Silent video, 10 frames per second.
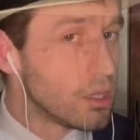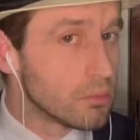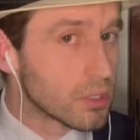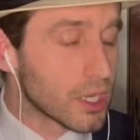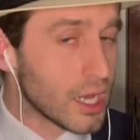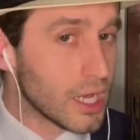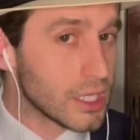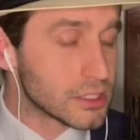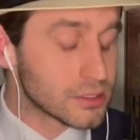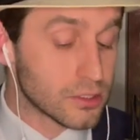
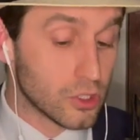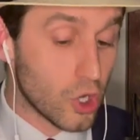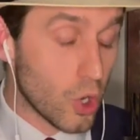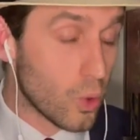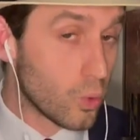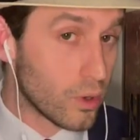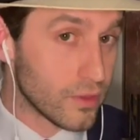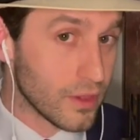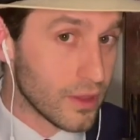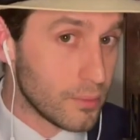Guys, go with
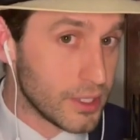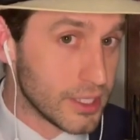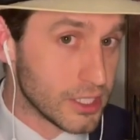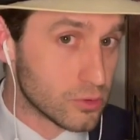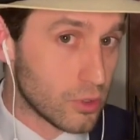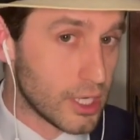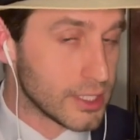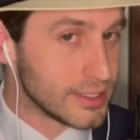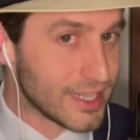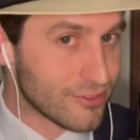a Lebanese
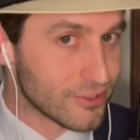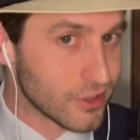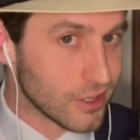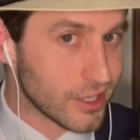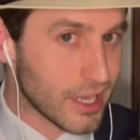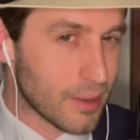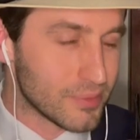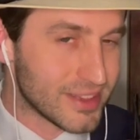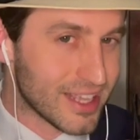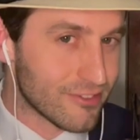wine. Definitely, I'm
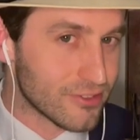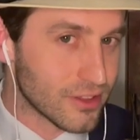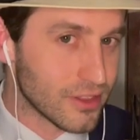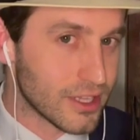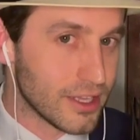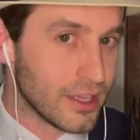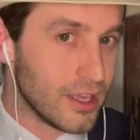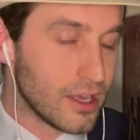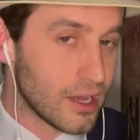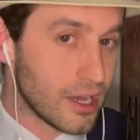definitely
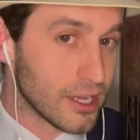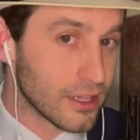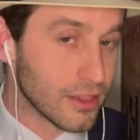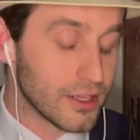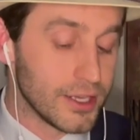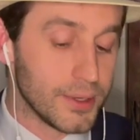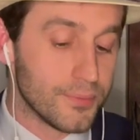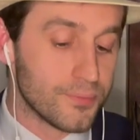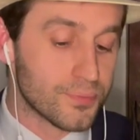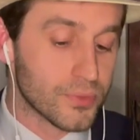highly
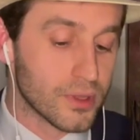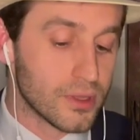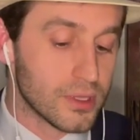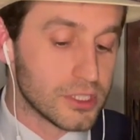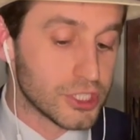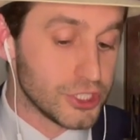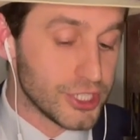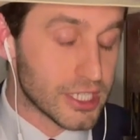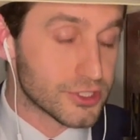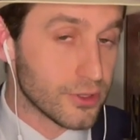
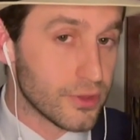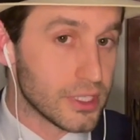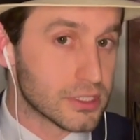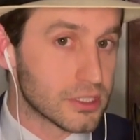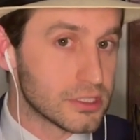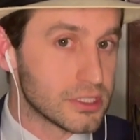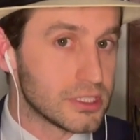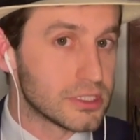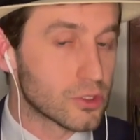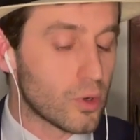suggesting this because
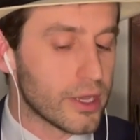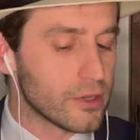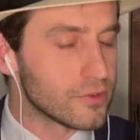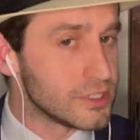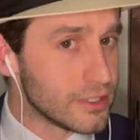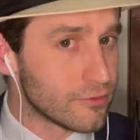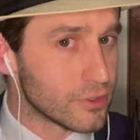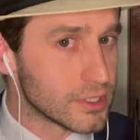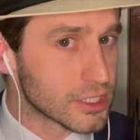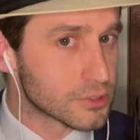it's quite of a
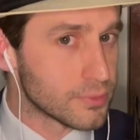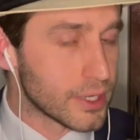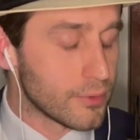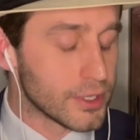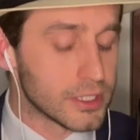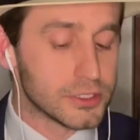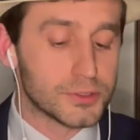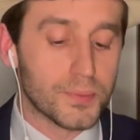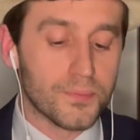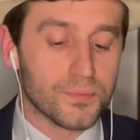different experience.
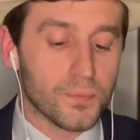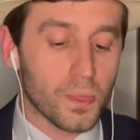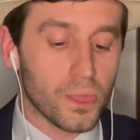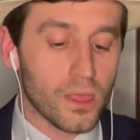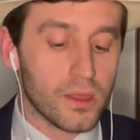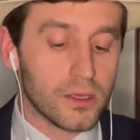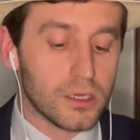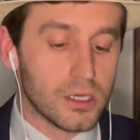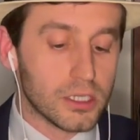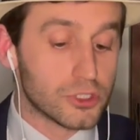
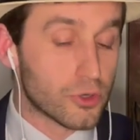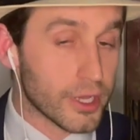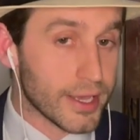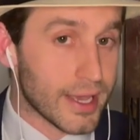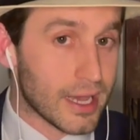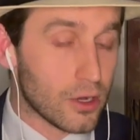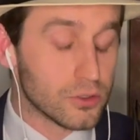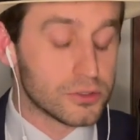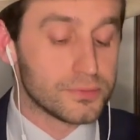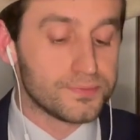Try it out.